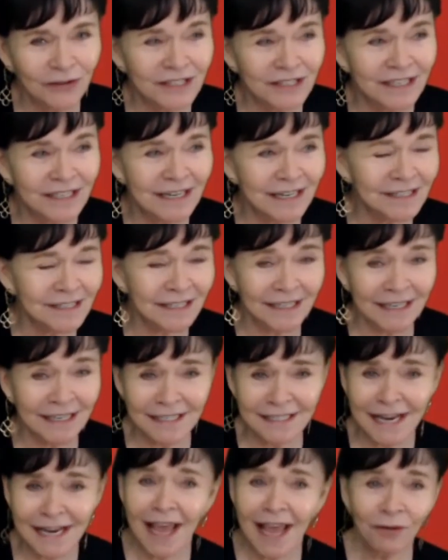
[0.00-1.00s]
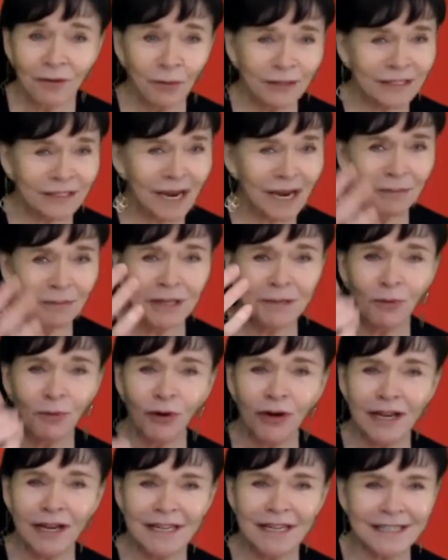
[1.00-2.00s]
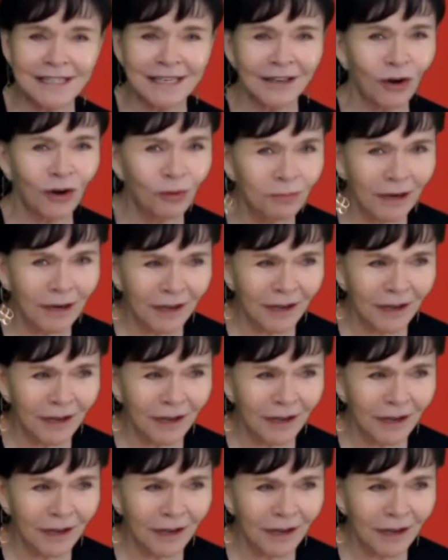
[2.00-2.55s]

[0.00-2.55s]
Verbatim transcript: De- Denise, what time in the morning is it? So oh it's